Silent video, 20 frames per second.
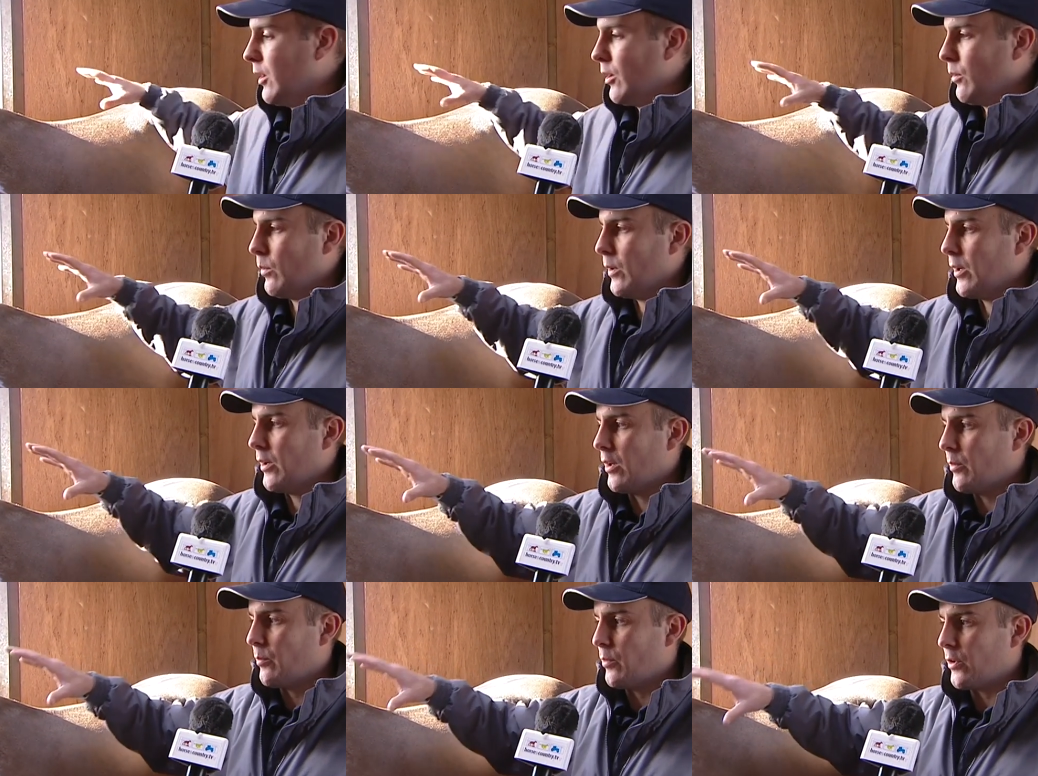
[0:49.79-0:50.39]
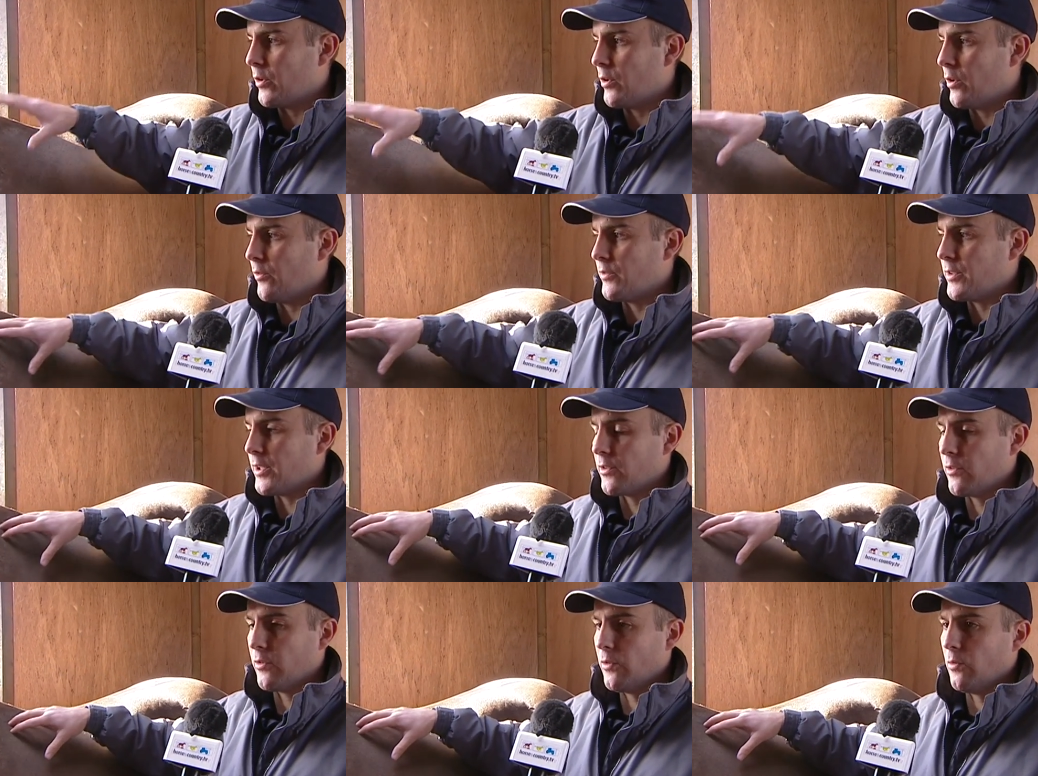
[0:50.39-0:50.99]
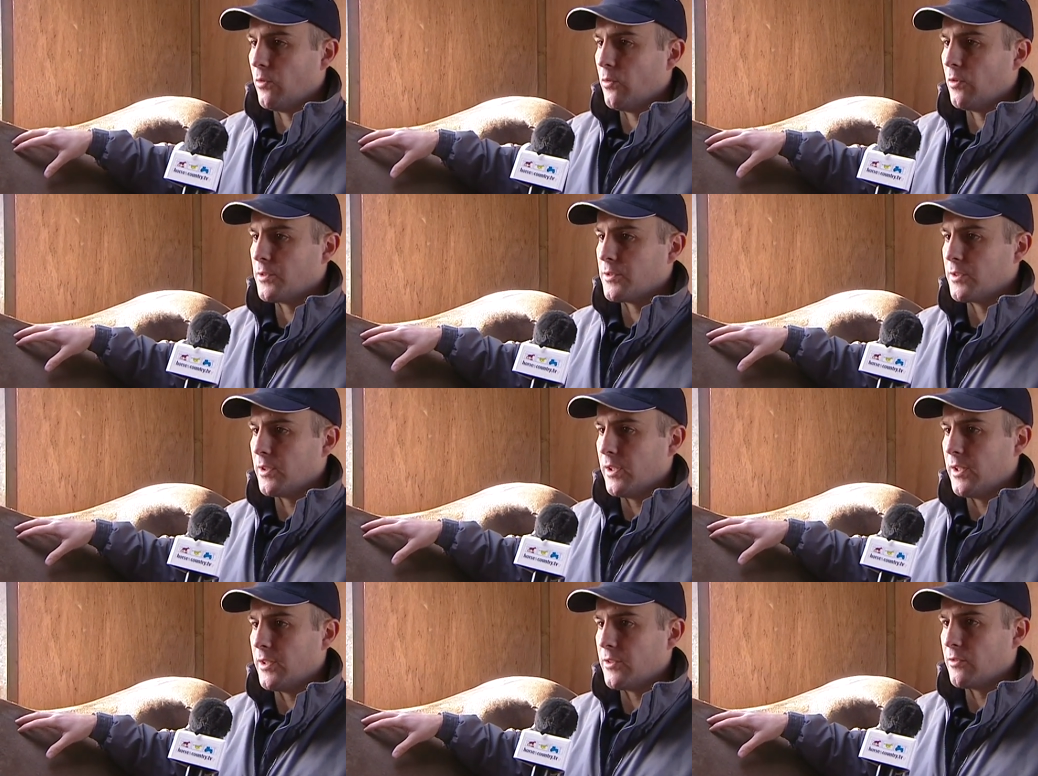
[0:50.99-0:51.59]
where I put a contact on the horse
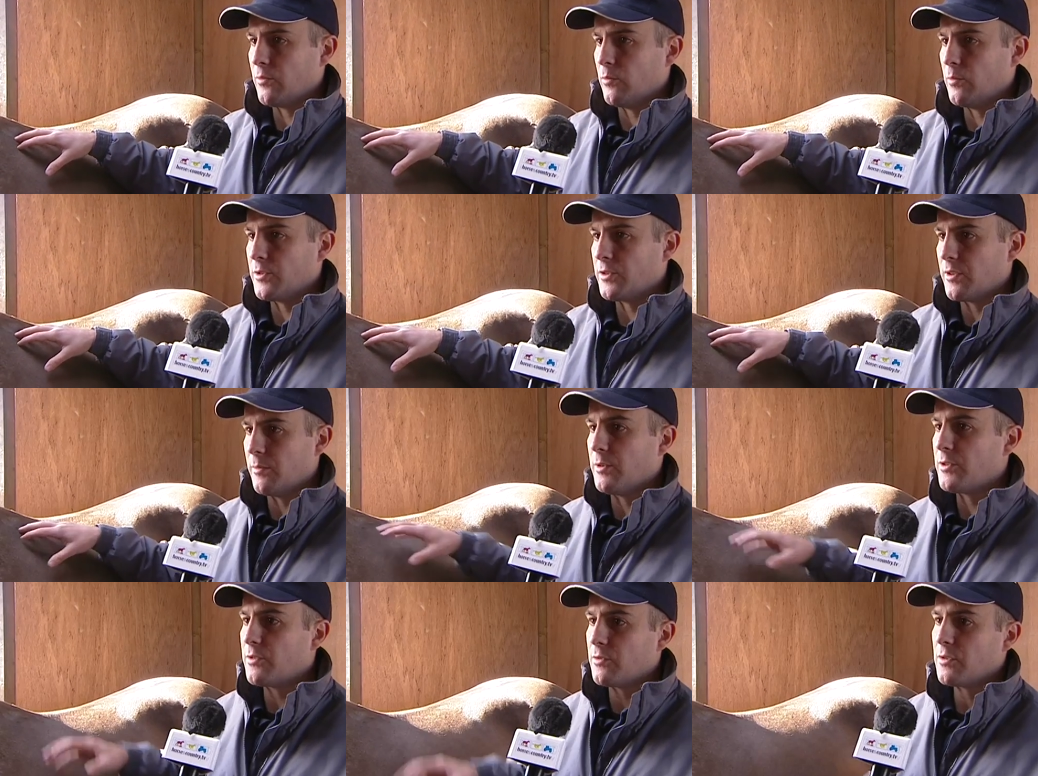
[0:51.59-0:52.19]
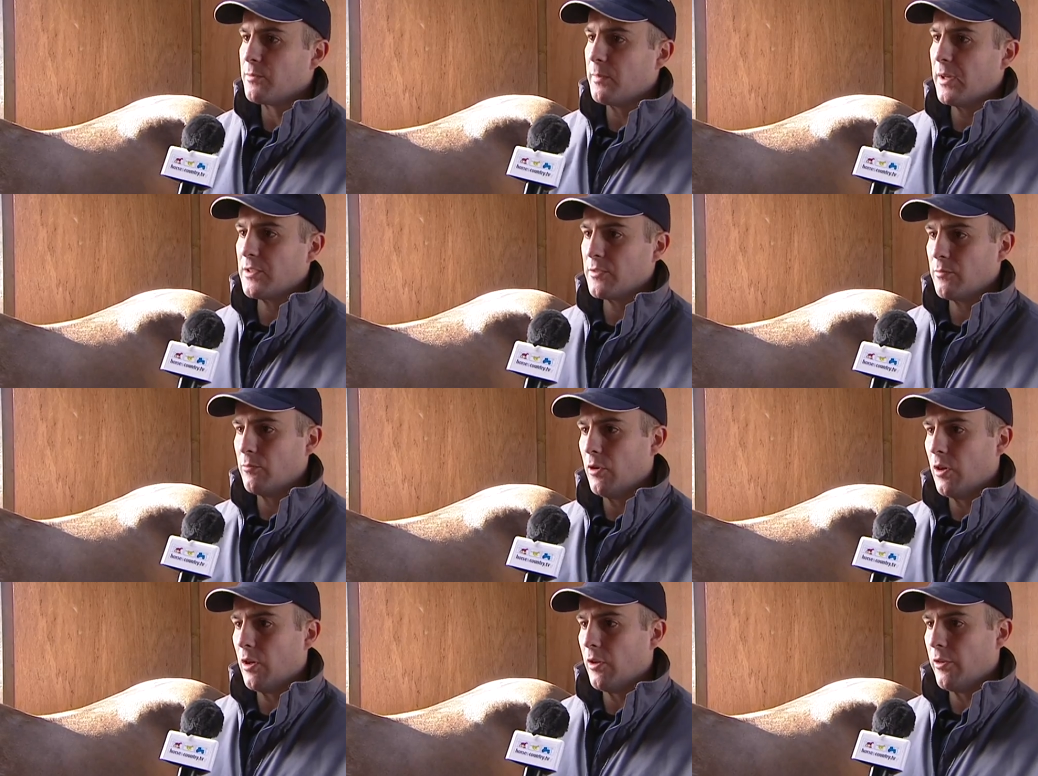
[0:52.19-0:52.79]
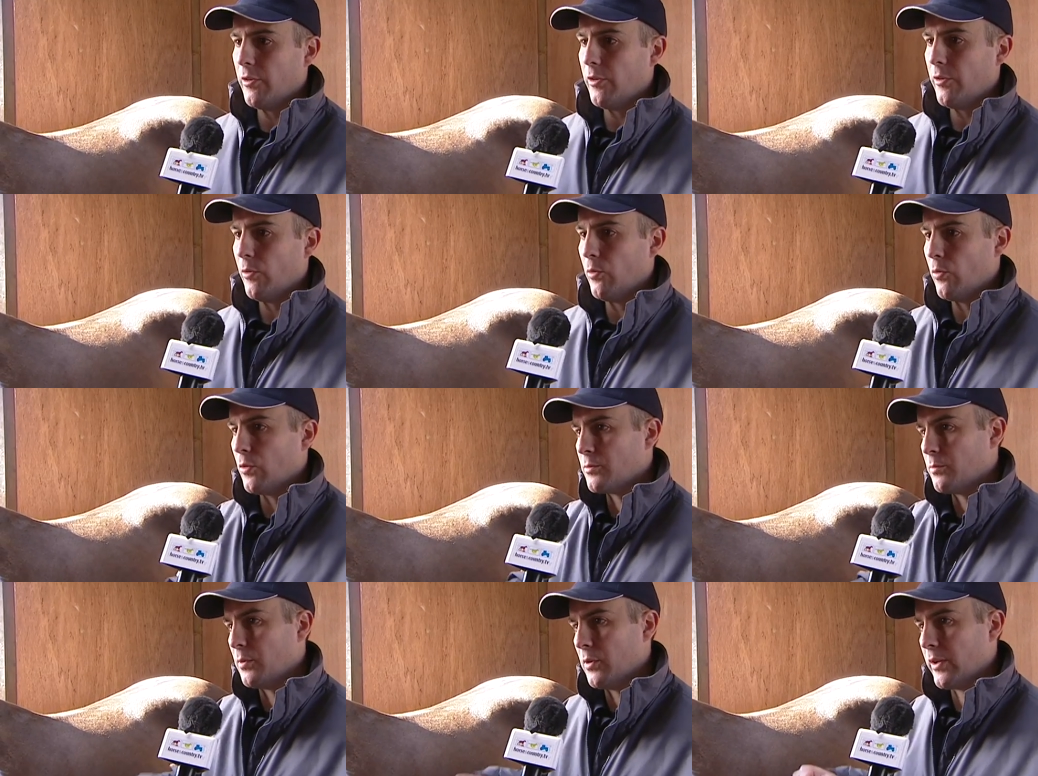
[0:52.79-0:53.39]
and it's almost a muscle spasm rather than the
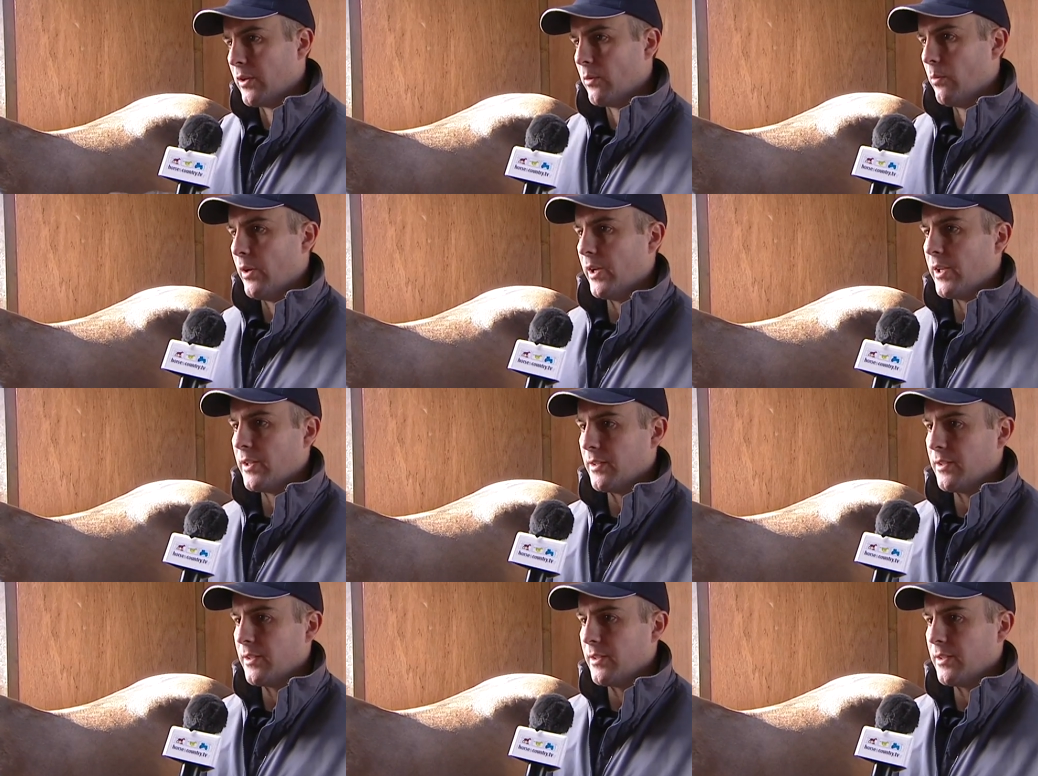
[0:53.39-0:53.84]
horse pulling away.